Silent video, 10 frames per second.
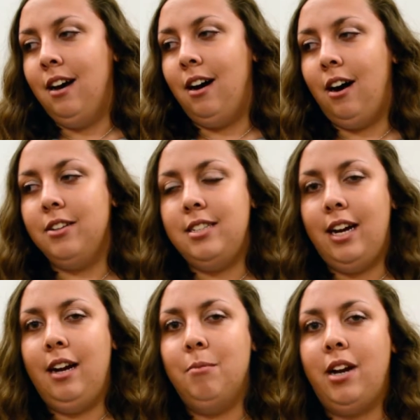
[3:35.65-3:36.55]
all the
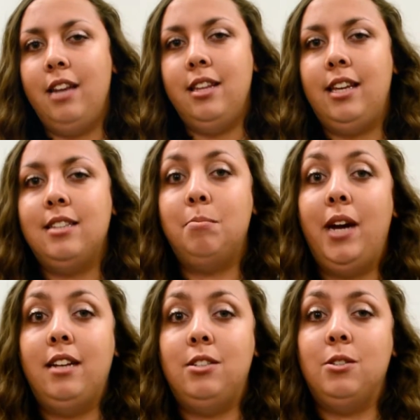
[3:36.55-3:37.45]
time what I think is
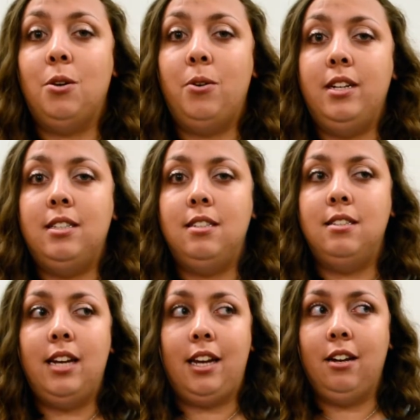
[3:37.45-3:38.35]
best is always
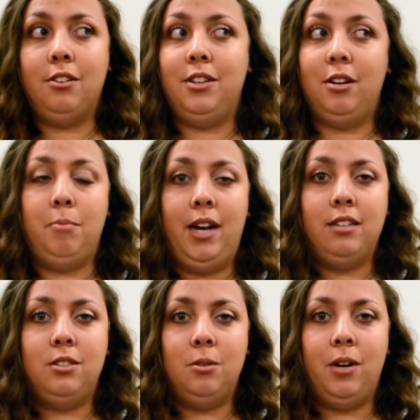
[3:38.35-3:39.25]
second or third
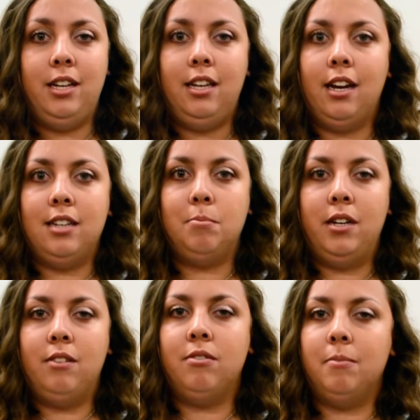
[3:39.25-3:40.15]
best to what he has
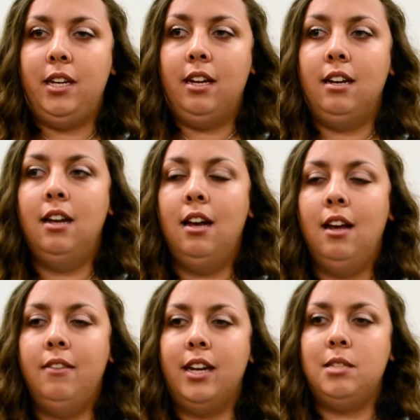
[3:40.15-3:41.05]
planned for me. And
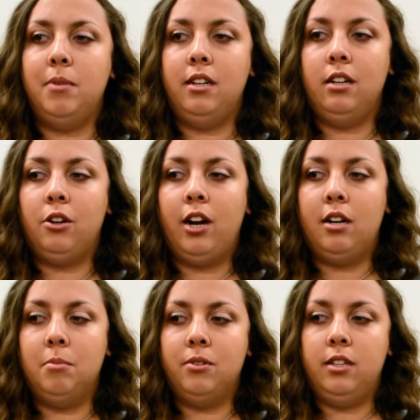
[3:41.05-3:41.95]
that's been an
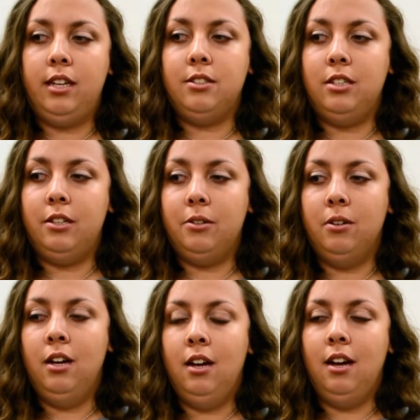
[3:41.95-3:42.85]
incredible thing
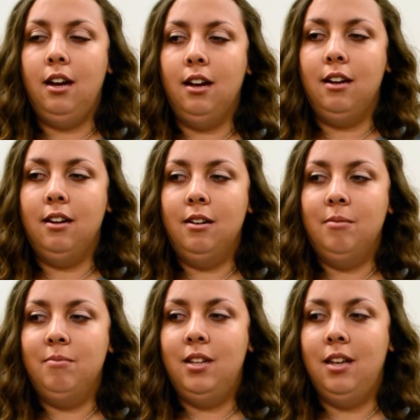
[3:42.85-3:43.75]
to
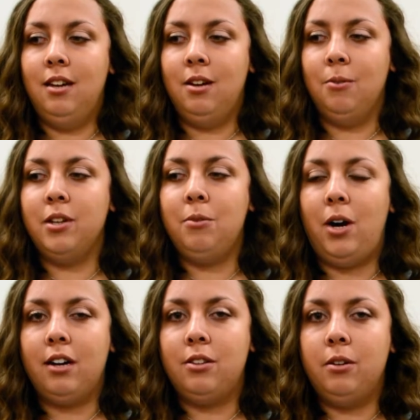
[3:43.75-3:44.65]
really
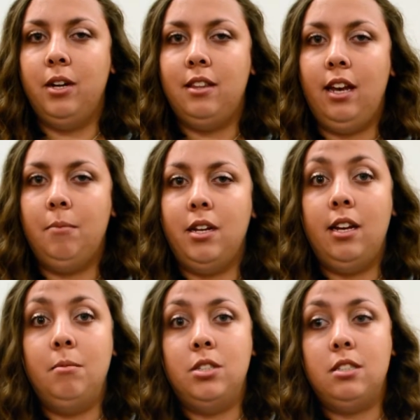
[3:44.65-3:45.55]
walk through with him, and
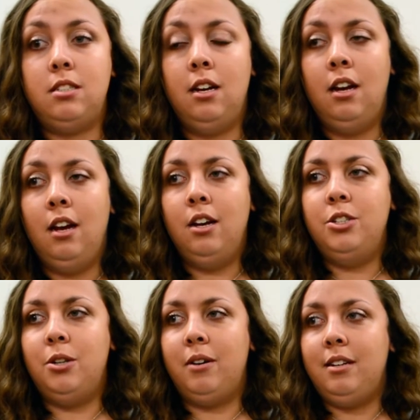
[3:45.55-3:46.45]
him just
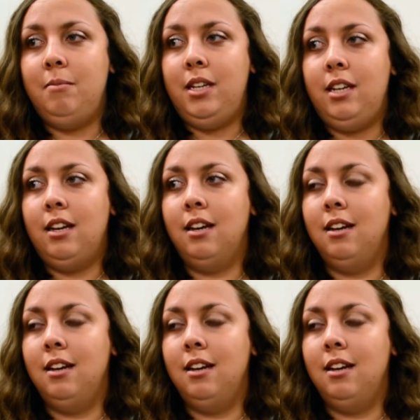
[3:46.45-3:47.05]
showing me